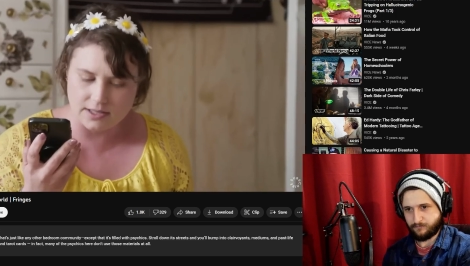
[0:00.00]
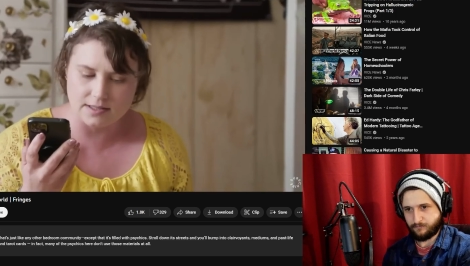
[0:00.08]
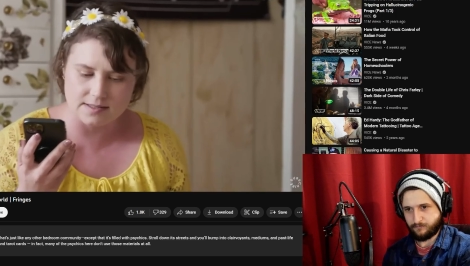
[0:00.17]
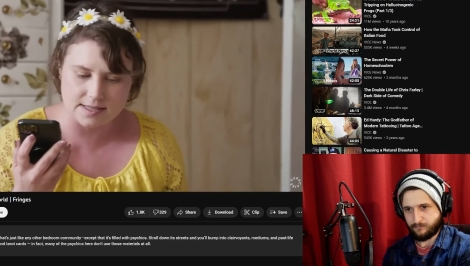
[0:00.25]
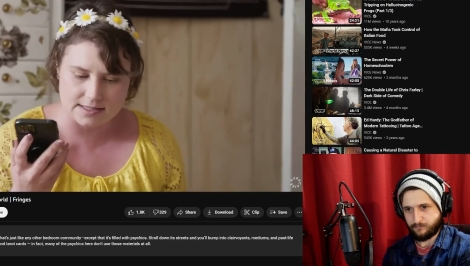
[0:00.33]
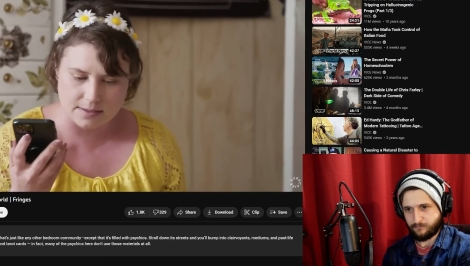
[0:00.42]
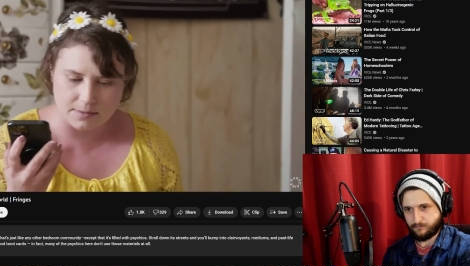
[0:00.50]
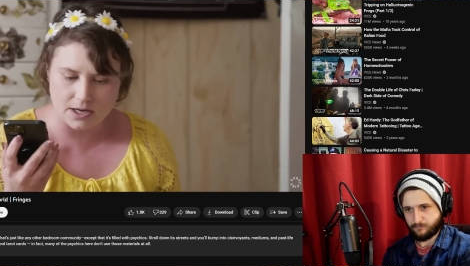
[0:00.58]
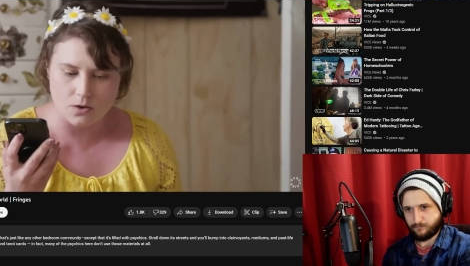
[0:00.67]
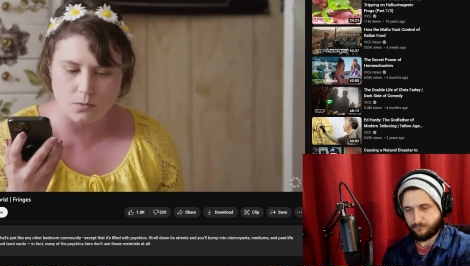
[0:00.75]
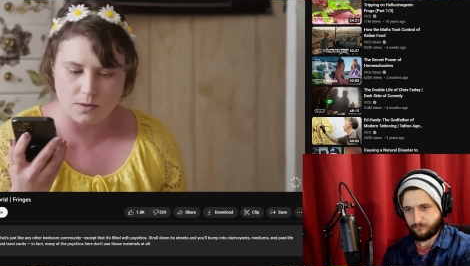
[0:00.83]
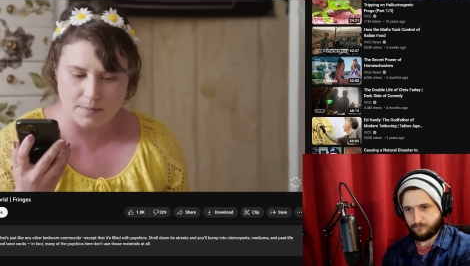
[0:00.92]
Speaker 1: like this is somebody
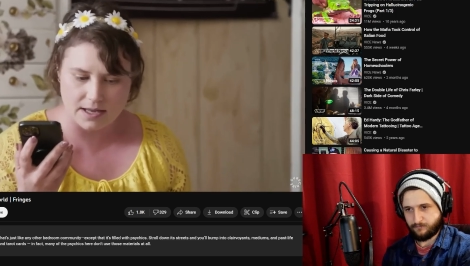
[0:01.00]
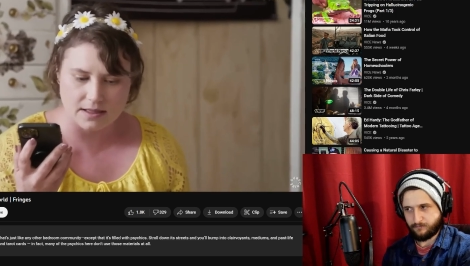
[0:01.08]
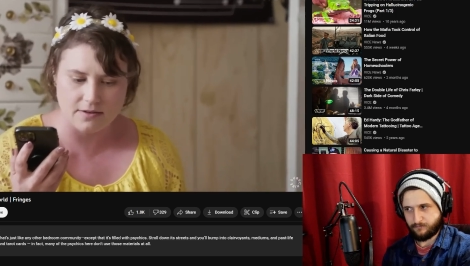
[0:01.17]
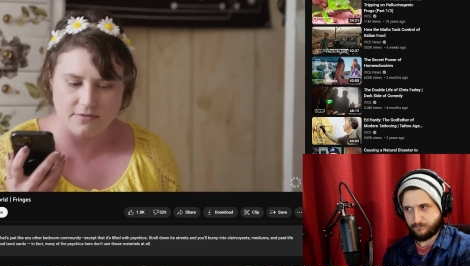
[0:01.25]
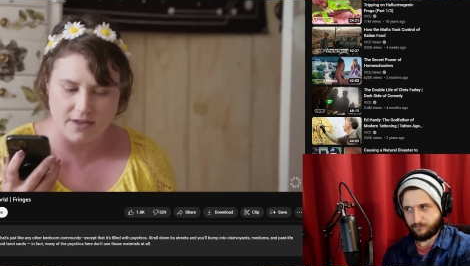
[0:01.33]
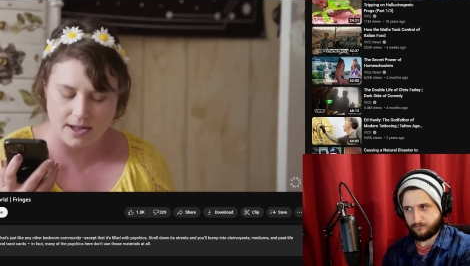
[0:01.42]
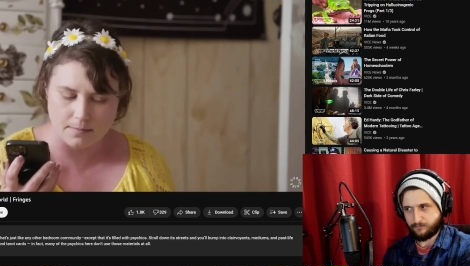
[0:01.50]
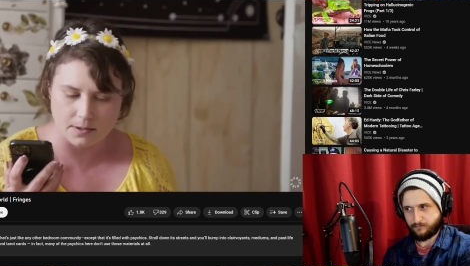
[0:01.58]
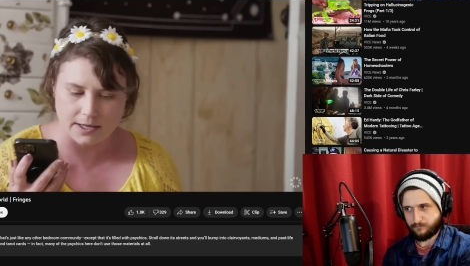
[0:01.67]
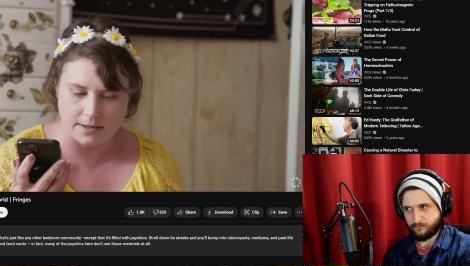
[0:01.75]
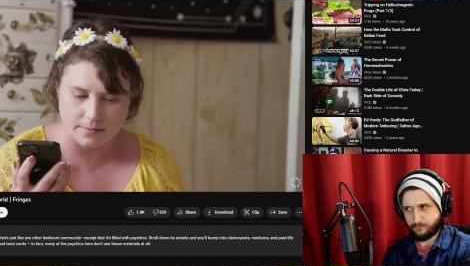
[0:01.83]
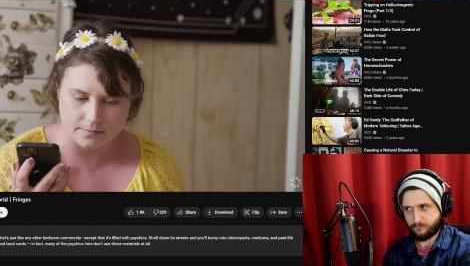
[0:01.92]
who would be in the
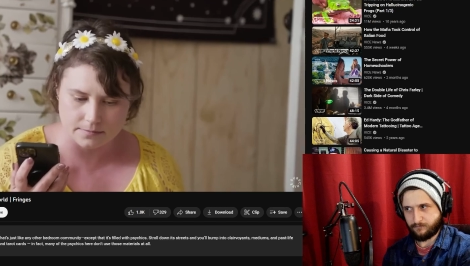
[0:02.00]
family.